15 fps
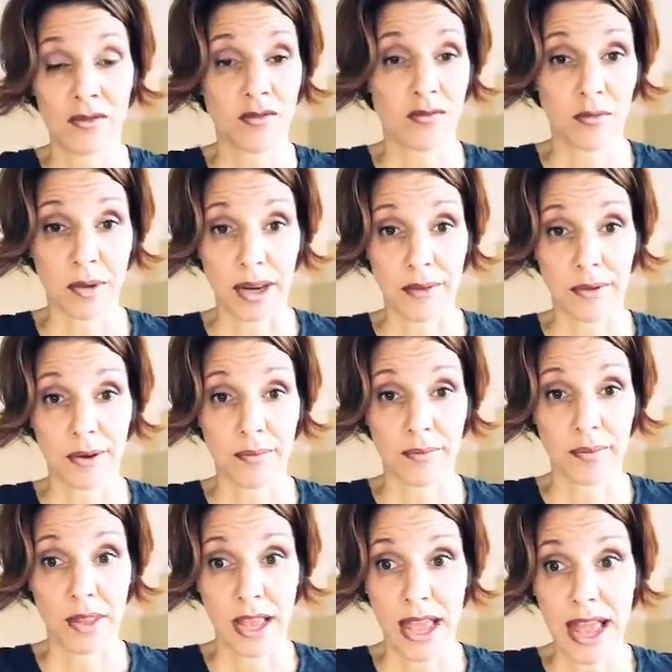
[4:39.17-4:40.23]
whatever.
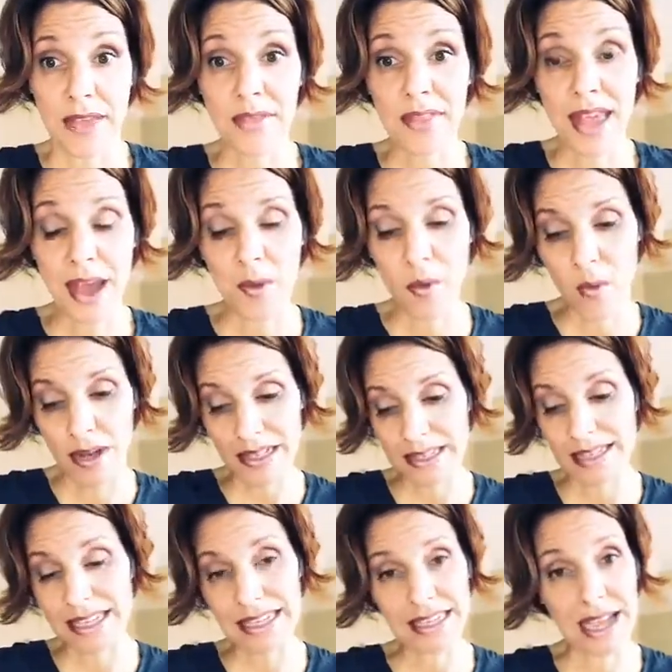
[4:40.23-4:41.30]
And then once
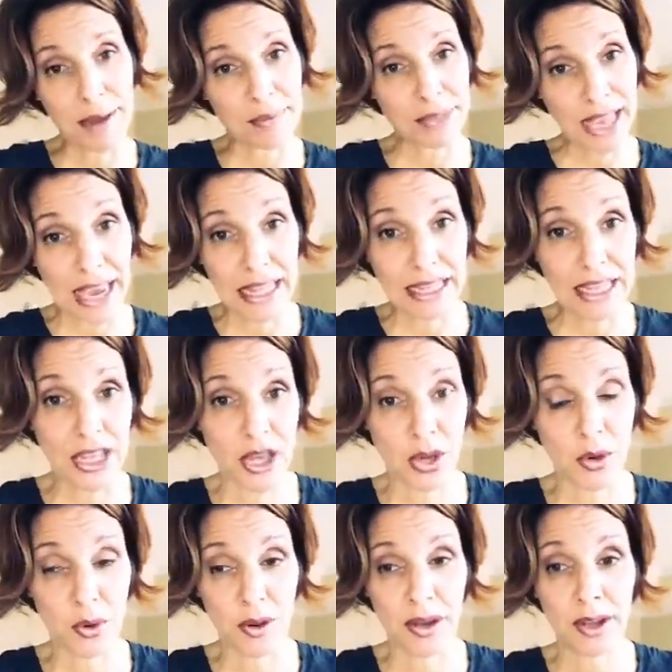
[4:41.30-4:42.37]
they stop telling
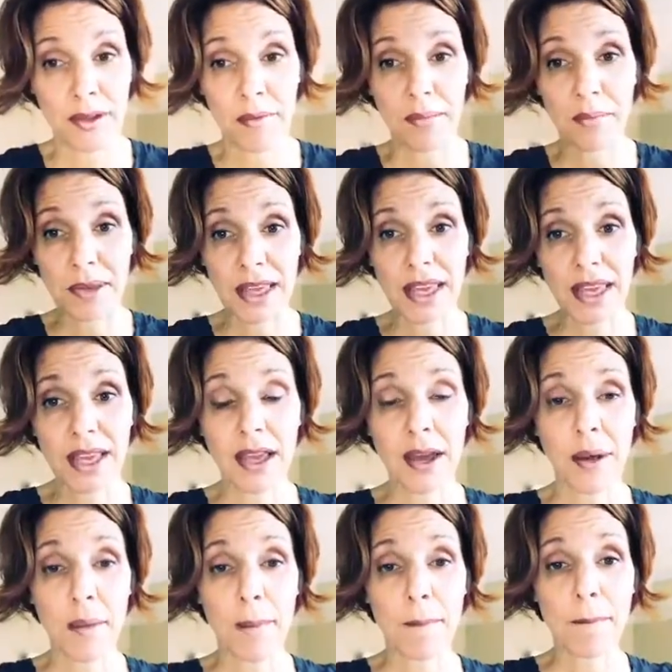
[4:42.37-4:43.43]
you, be
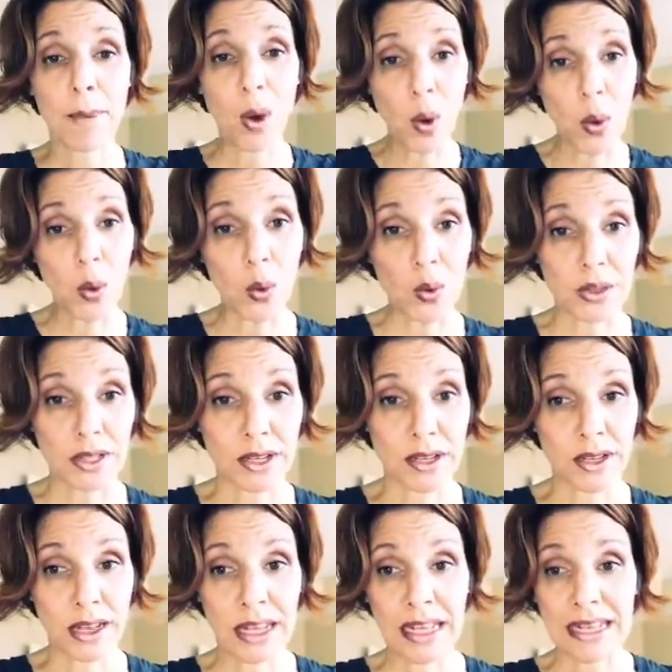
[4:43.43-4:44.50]
bold.
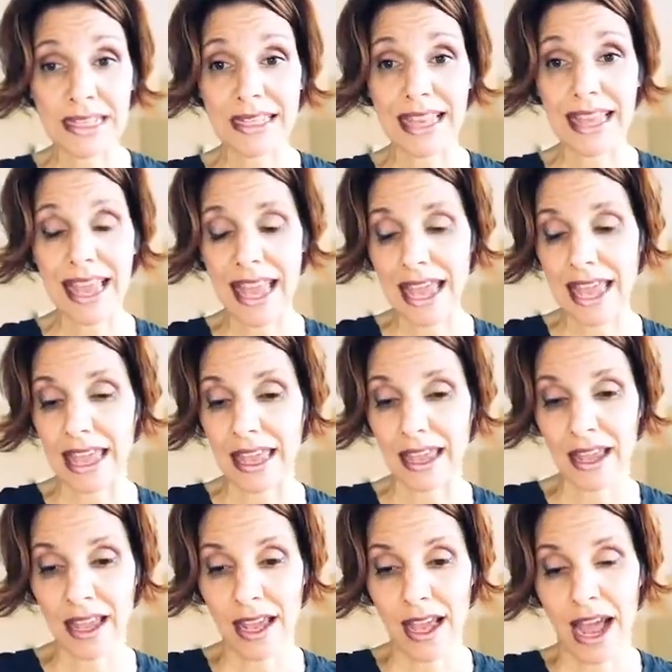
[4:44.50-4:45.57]
Say, hey,
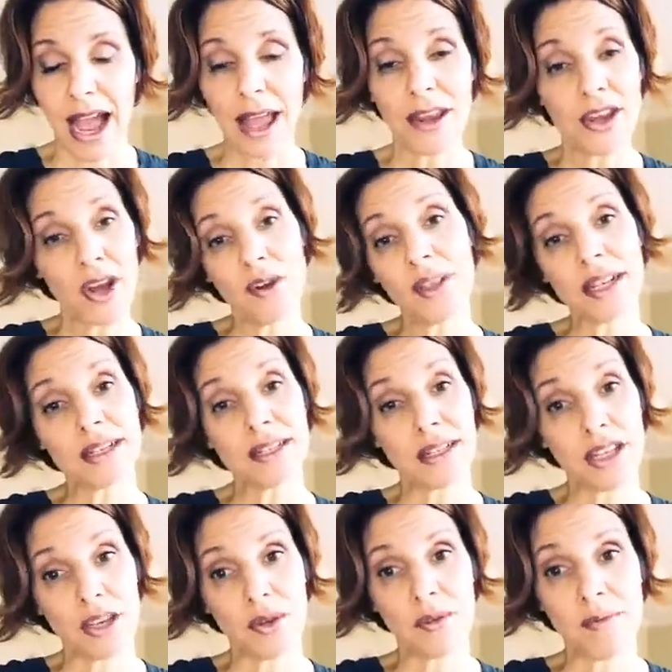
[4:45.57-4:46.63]
I know this,
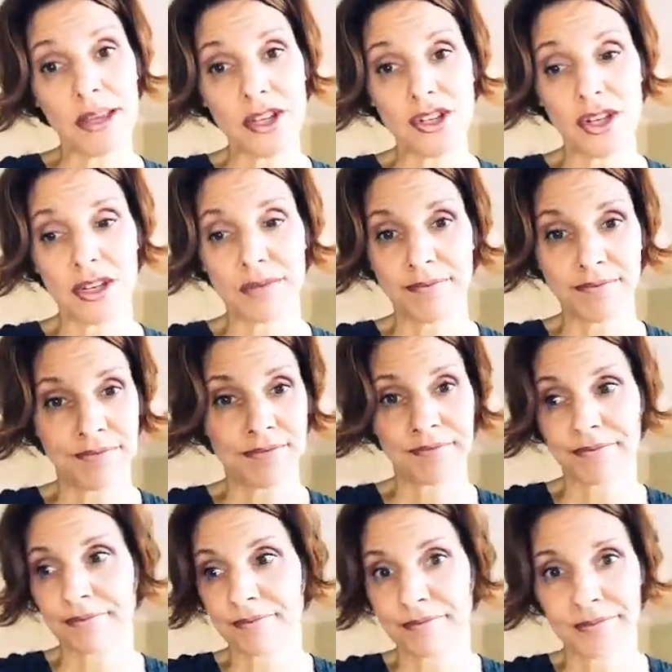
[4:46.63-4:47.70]
you mentioned
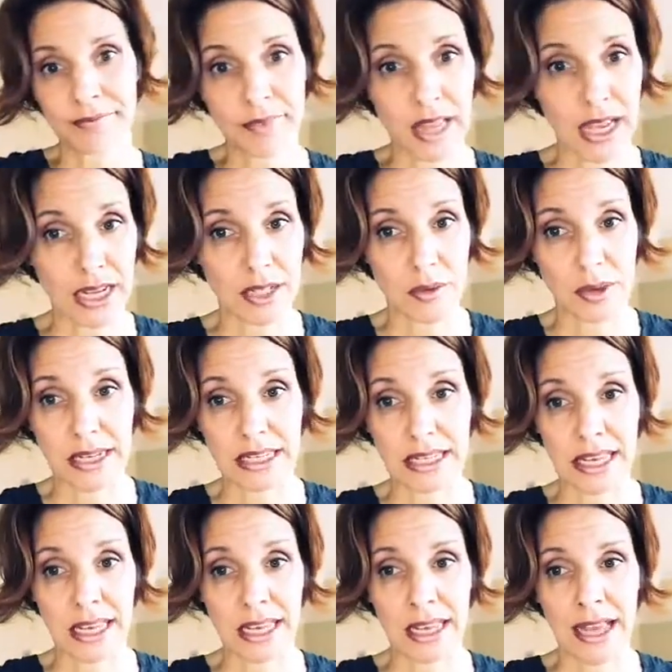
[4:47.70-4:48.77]

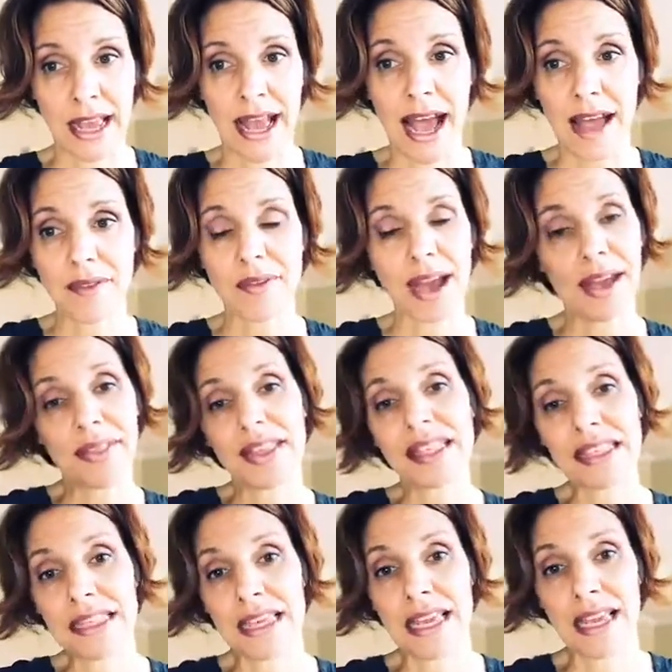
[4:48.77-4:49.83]
XYZ. I've got
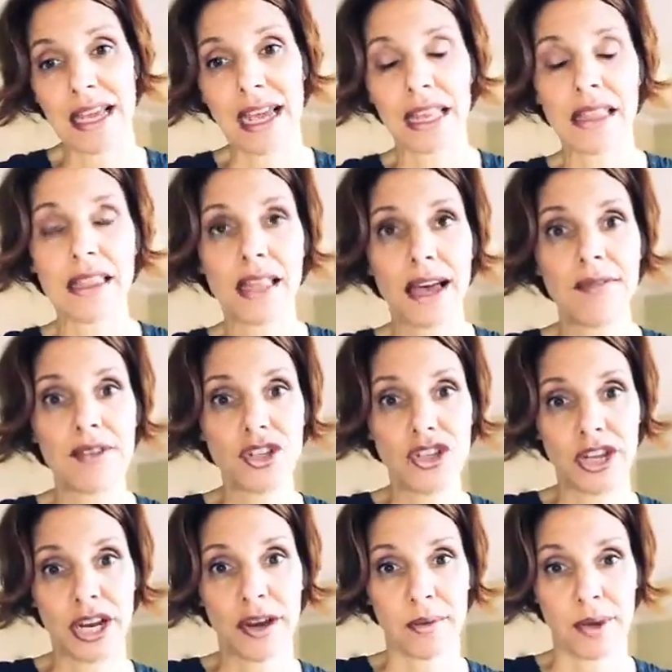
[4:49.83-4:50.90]
this thing. I'd love to
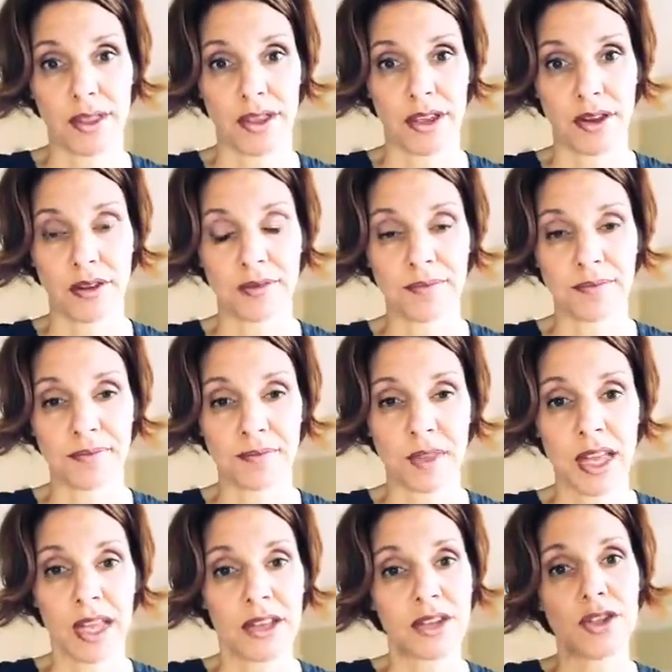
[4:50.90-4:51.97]
share it with you.
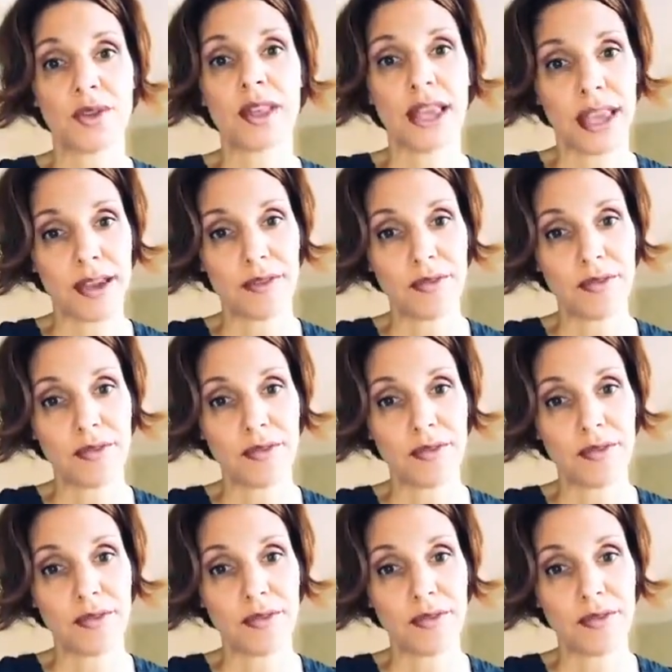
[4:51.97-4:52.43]
Do the